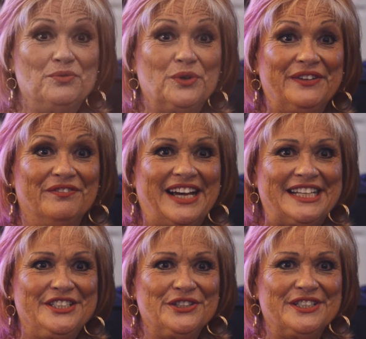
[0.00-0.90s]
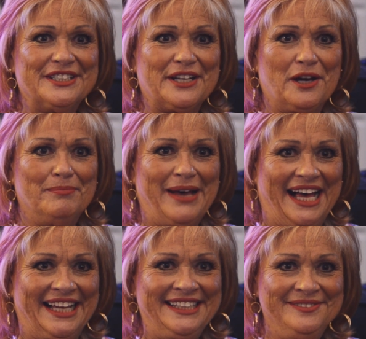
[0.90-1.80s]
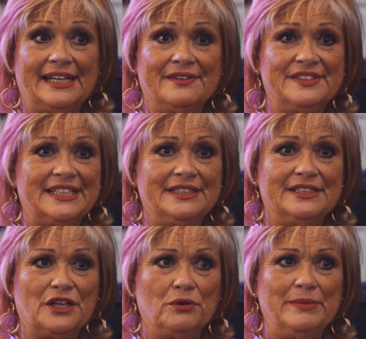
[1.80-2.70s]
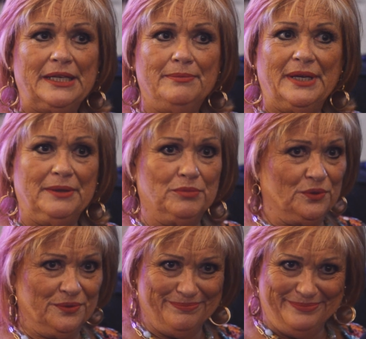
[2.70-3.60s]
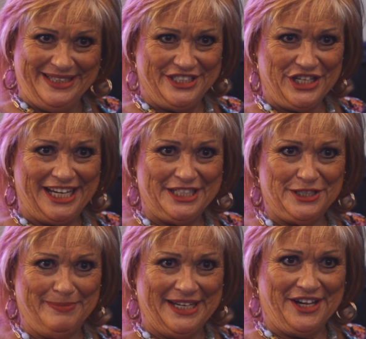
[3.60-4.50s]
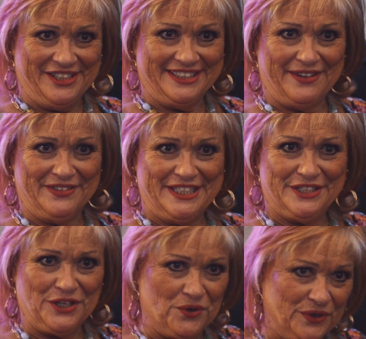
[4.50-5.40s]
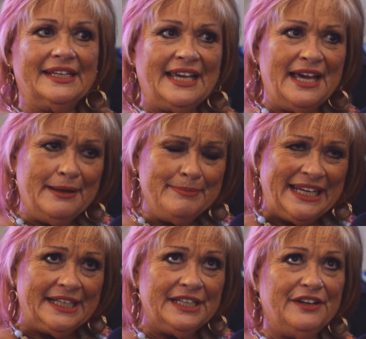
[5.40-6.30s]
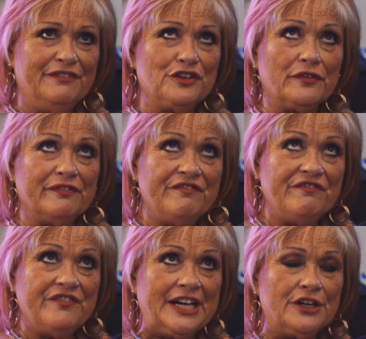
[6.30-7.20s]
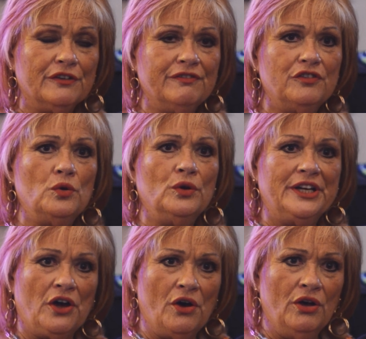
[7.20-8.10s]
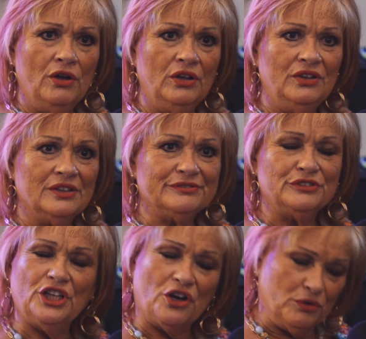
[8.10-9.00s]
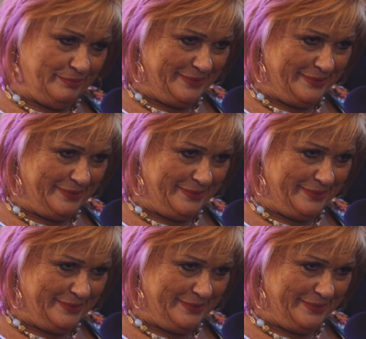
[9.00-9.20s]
would invite you to stop by. I've seen so many people be changed because of it. So come in. If you're fearful at all, don't